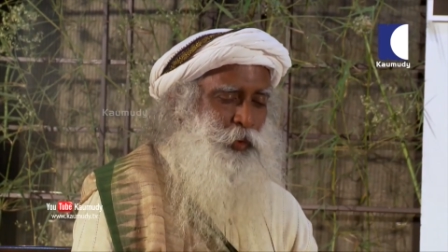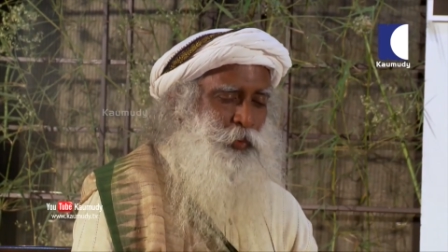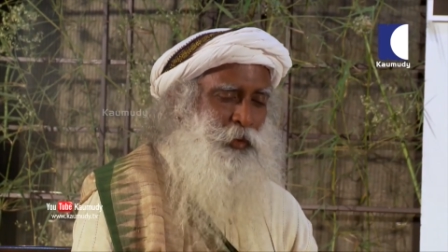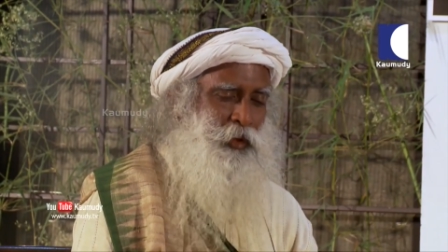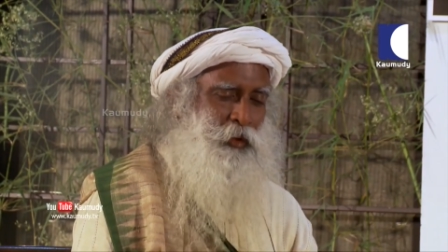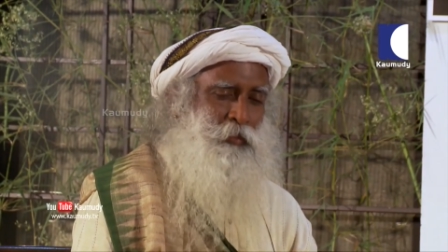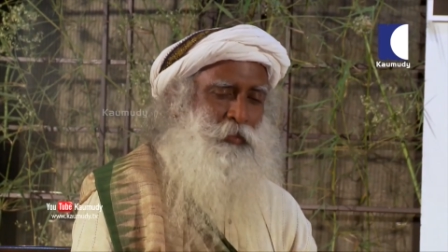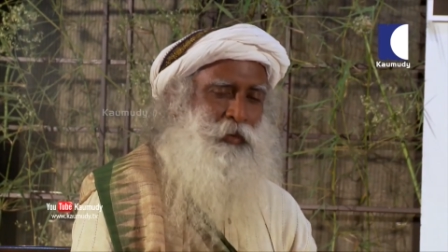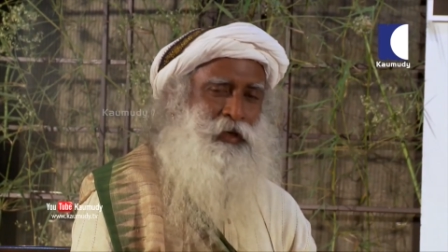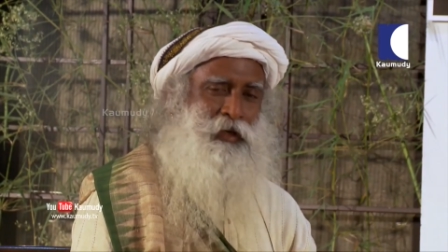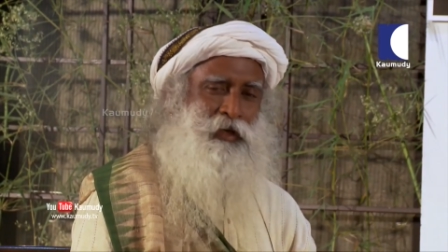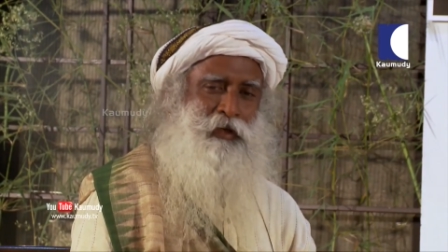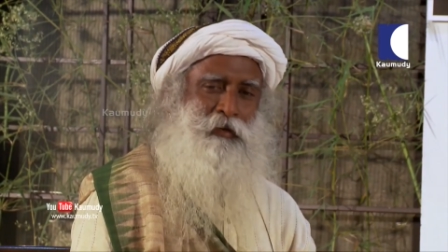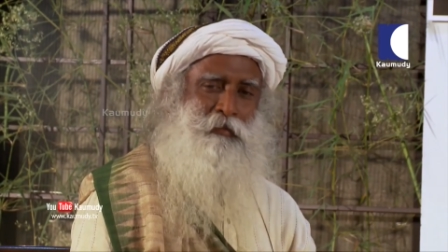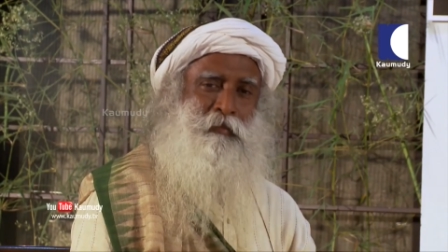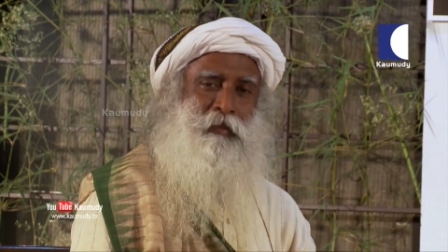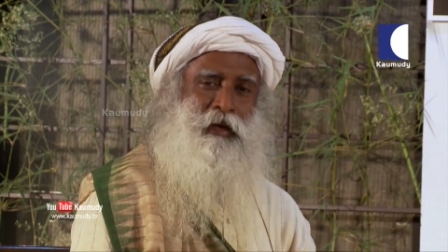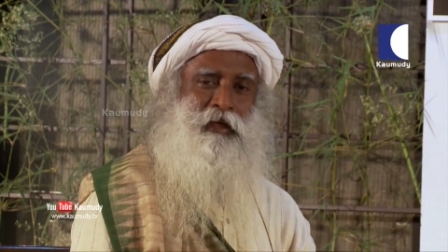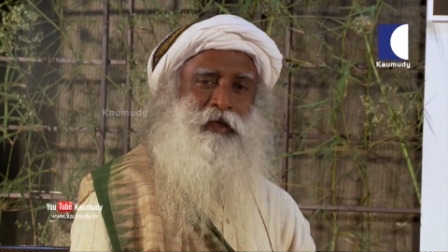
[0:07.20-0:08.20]
we are
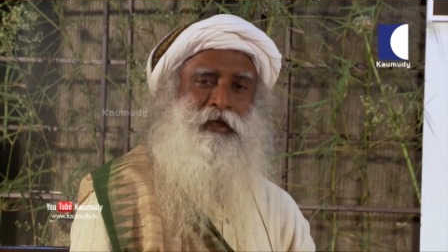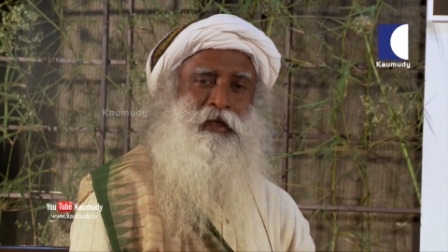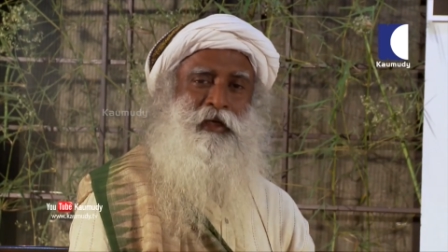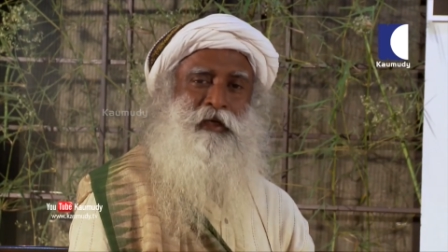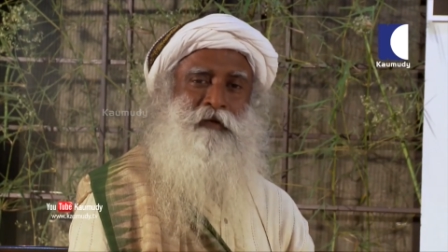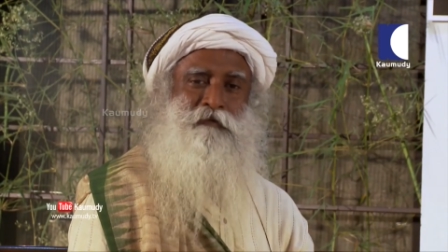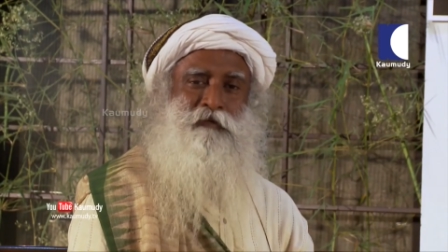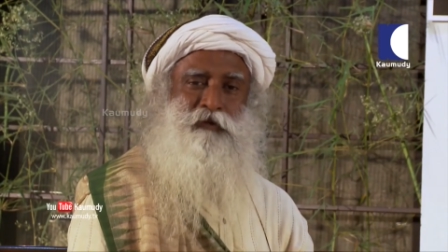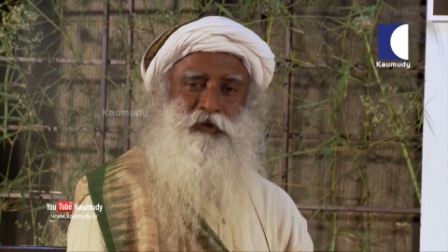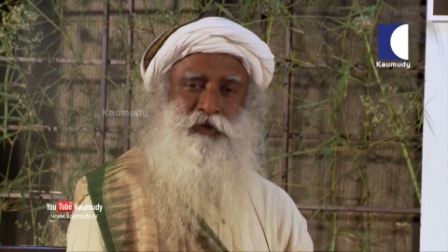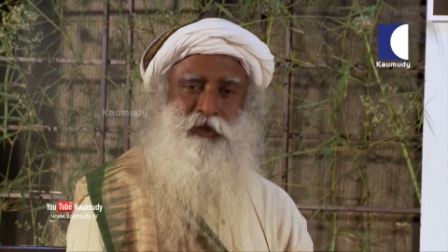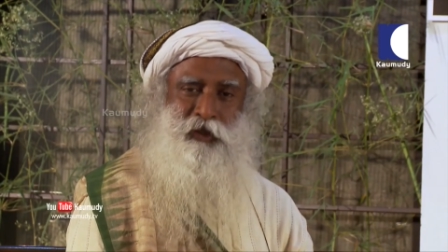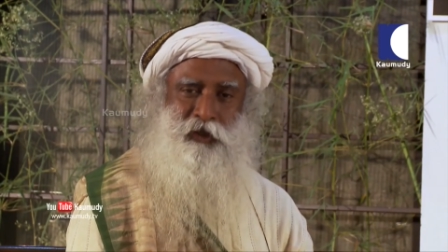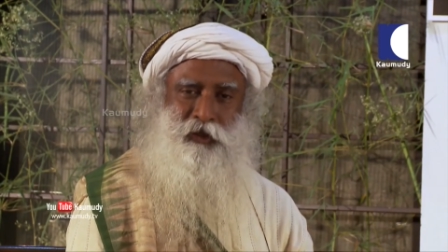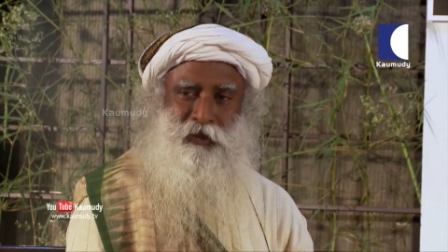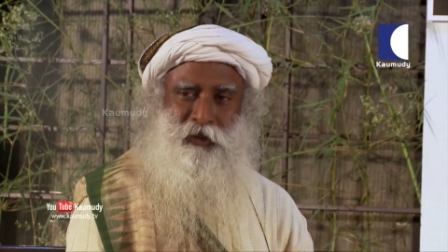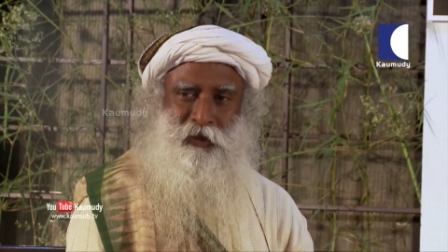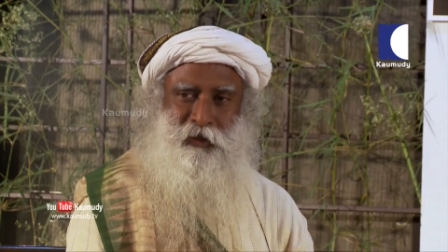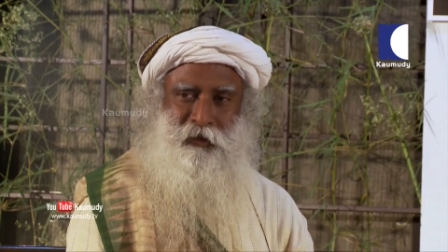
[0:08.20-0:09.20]
building medical
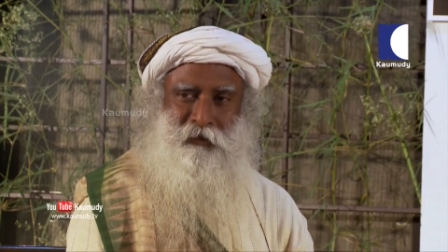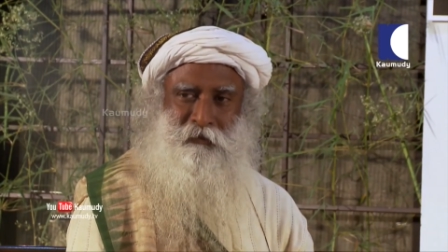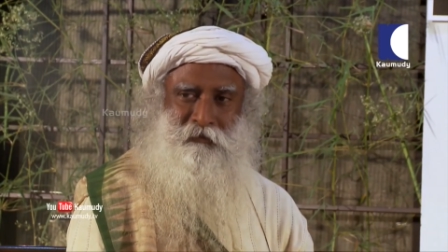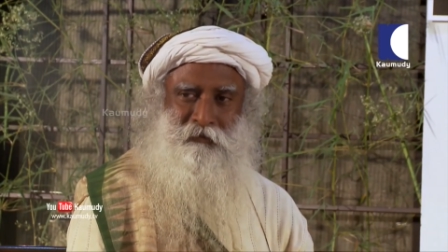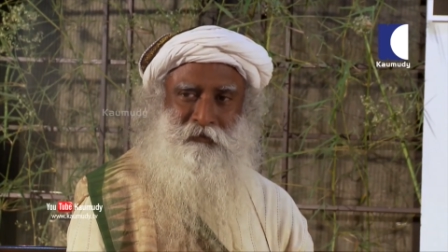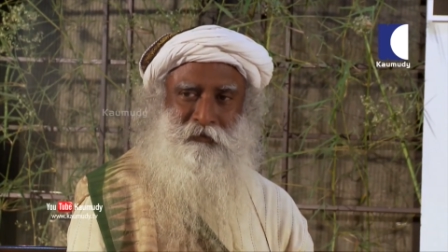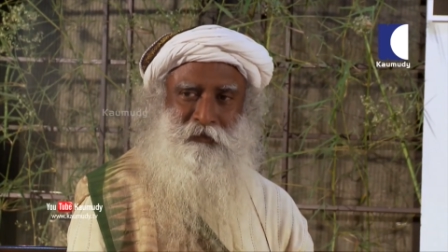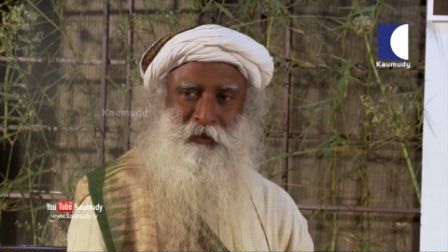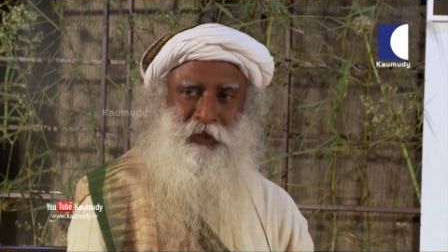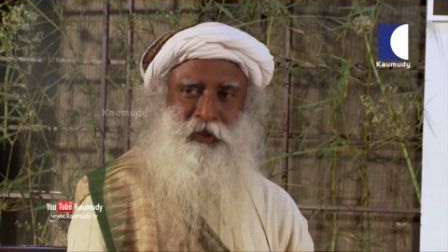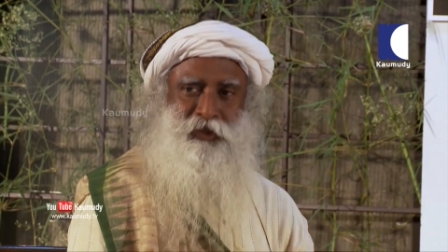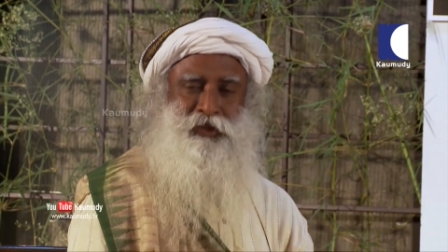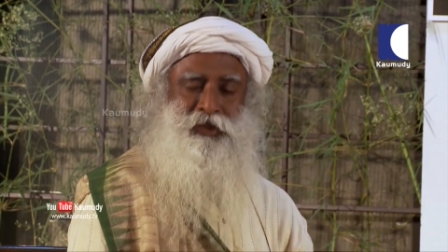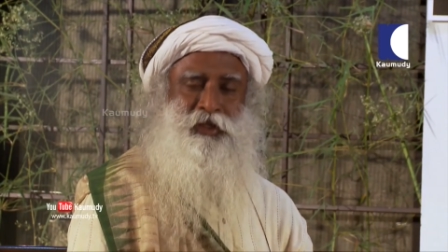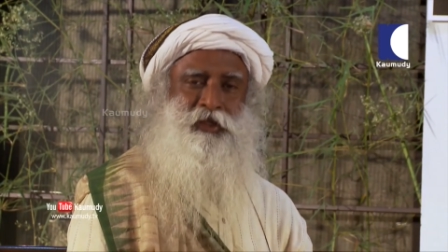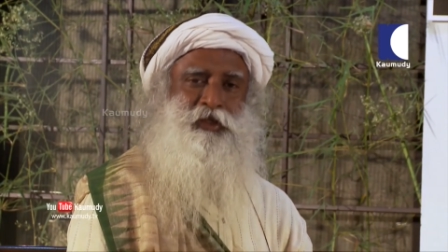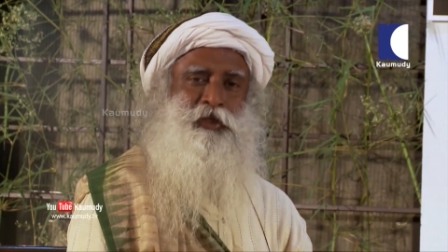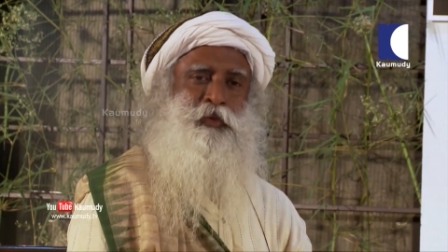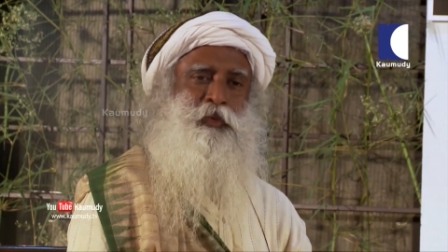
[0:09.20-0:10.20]
infrastructure in
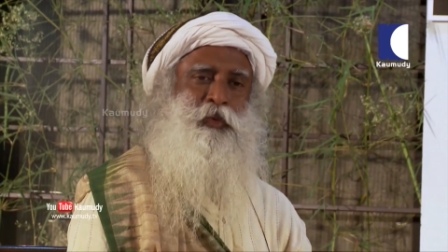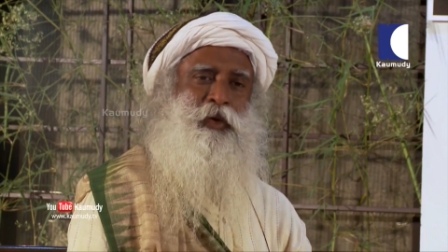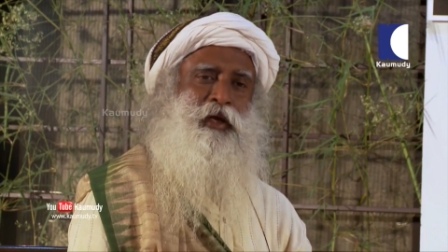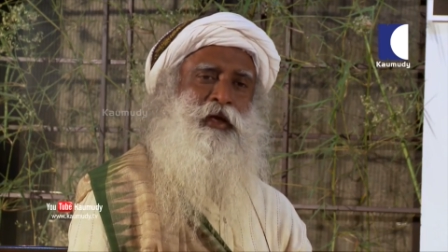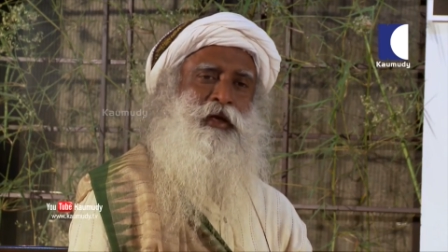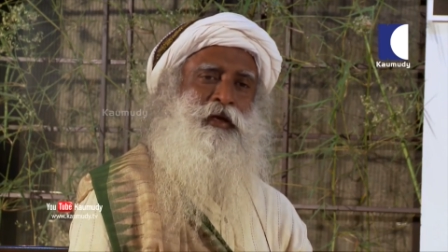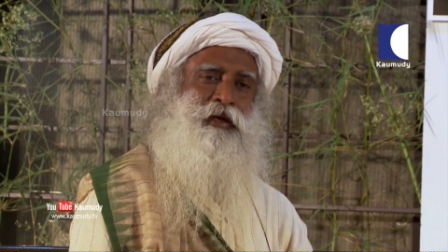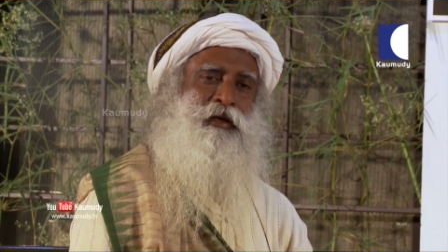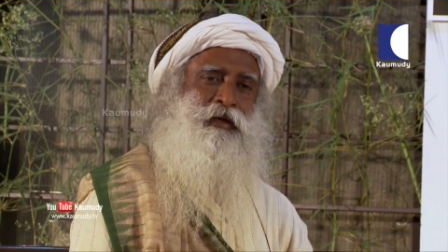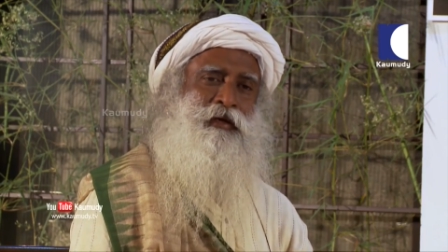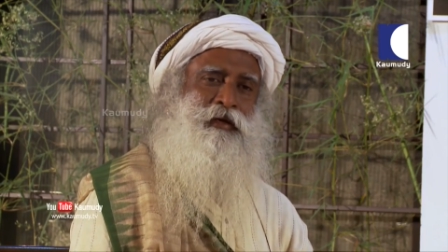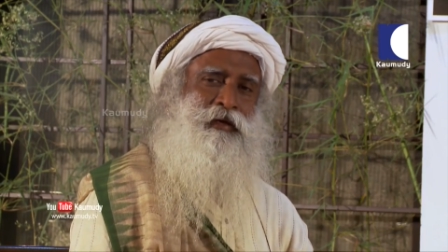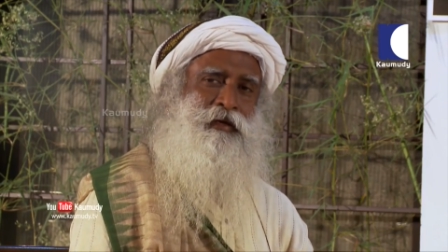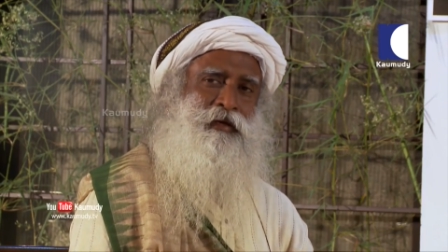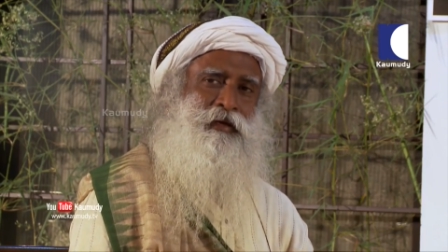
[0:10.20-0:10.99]
such a way